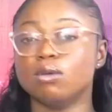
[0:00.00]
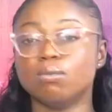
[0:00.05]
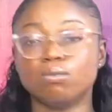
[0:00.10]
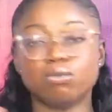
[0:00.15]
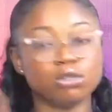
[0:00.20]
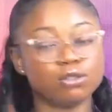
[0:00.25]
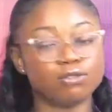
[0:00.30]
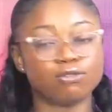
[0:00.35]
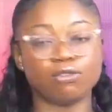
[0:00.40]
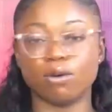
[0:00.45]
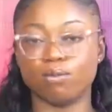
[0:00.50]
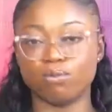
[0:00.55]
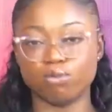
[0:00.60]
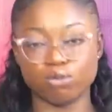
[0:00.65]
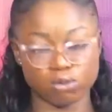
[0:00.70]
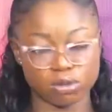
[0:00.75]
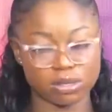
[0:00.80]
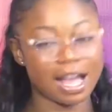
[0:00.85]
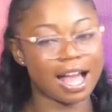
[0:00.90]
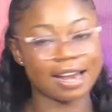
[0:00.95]
boot for
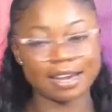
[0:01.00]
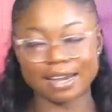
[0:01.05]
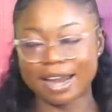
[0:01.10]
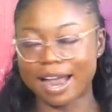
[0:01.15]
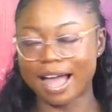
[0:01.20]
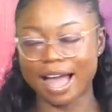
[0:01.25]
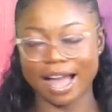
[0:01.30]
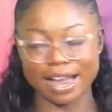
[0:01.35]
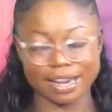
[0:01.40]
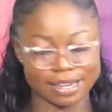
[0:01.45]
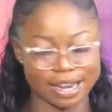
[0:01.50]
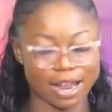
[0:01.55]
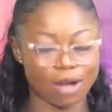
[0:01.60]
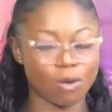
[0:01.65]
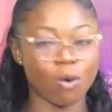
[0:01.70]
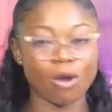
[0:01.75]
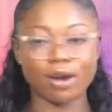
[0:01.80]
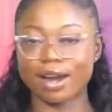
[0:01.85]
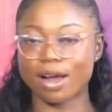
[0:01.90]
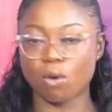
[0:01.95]
boot under
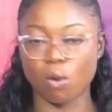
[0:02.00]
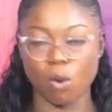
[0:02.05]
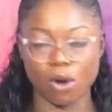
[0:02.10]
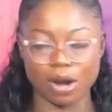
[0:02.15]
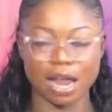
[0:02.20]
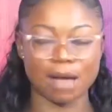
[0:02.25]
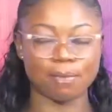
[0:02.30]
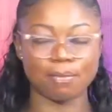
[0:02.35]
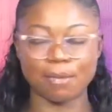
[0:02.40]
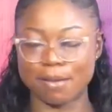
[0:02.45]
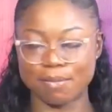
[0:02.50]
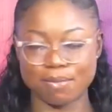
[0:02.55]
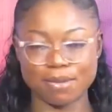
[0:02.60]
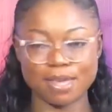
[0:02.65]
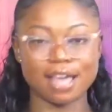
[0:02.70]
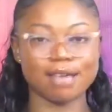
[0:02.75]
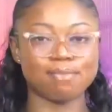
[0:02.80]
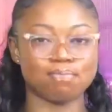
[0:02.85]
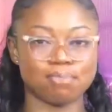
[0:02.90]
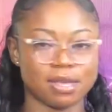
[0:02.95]
corner be
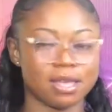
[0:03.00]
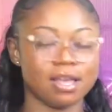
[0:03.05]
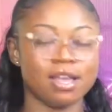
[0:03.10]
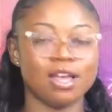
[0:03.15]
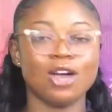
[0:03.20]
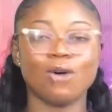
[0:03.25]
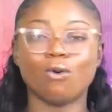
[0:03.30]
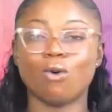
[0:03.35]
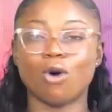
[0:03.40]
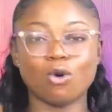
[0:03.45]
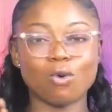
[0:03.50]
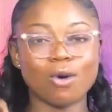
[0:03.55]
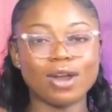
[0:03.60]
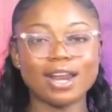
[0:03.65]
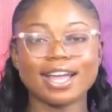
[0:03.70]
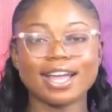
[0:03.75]
be bi won wori